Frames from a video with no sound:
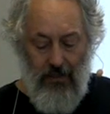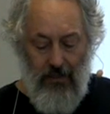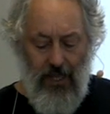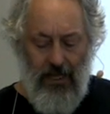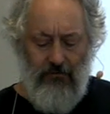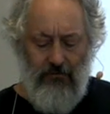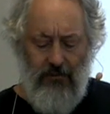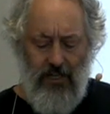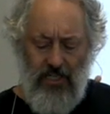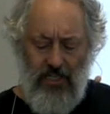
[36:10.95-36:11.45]

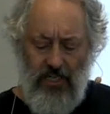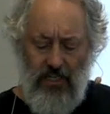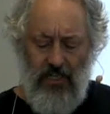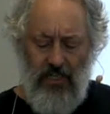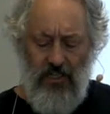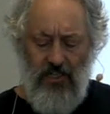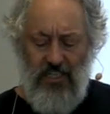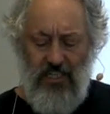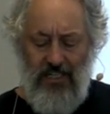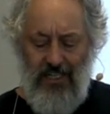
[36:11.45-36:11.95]
then
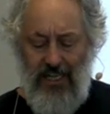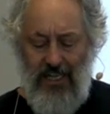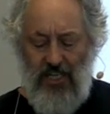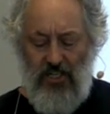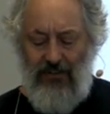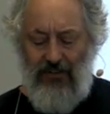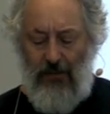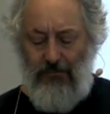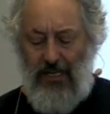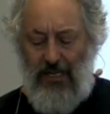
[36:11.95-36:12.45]
return to the
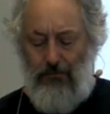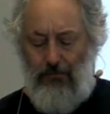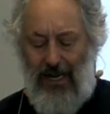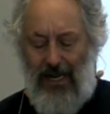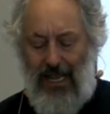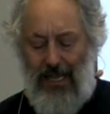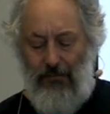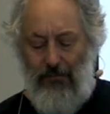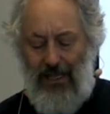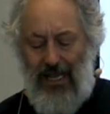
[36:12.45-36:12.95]
interrupted
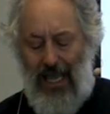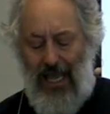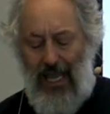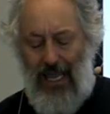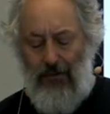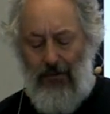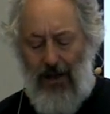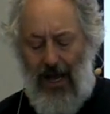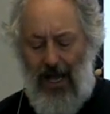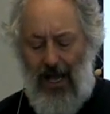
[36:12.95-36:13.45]
blame
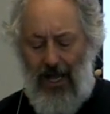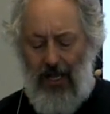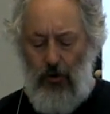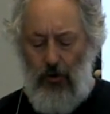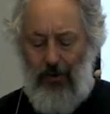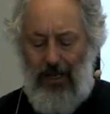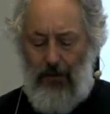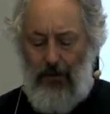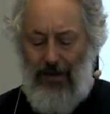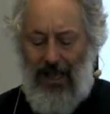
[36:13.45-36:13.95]
game,
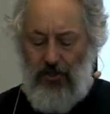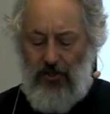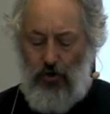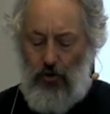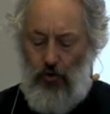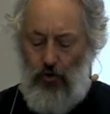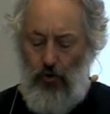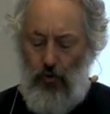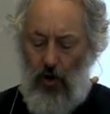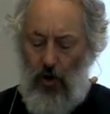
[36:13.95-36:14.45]
arguing about
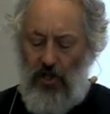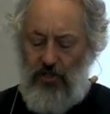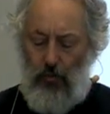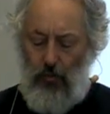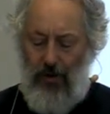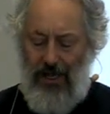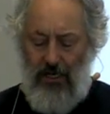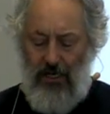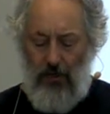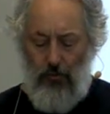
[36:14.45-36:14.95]
who,
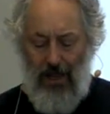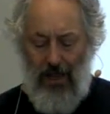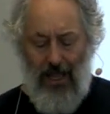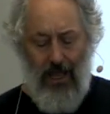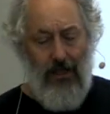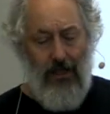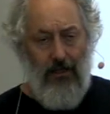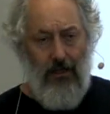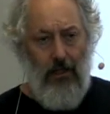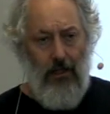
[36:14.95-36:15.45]
what, when, and
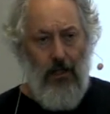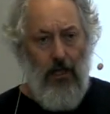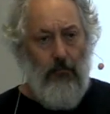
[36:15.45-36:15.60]
where,